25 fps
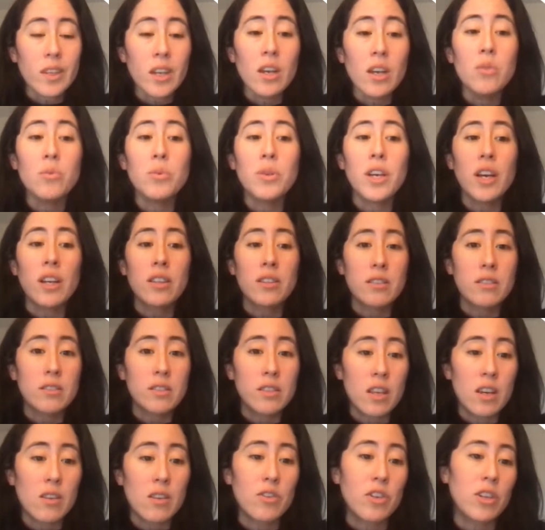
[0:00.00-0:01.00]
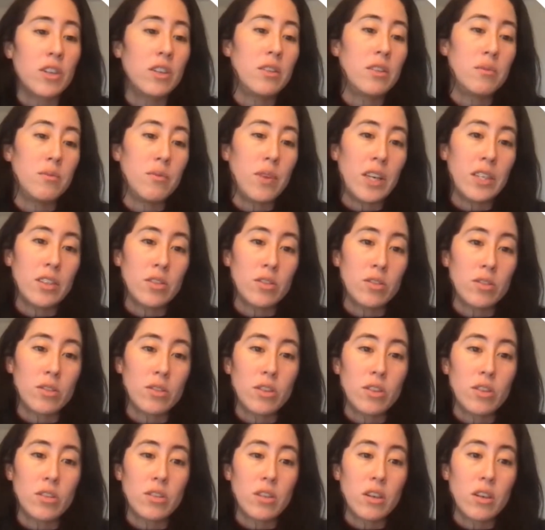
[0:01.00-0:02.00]
And we had several
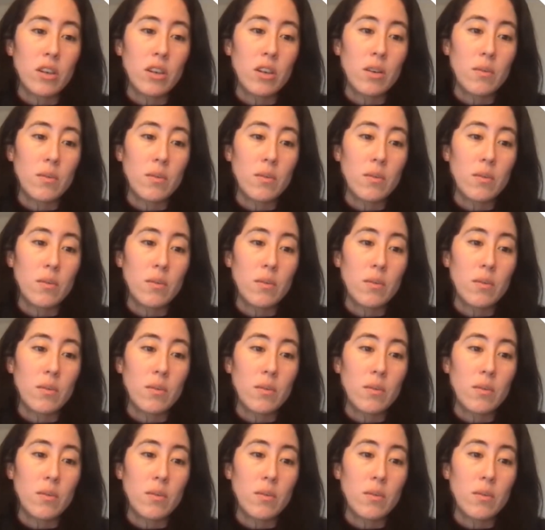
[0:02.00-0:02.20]
investors,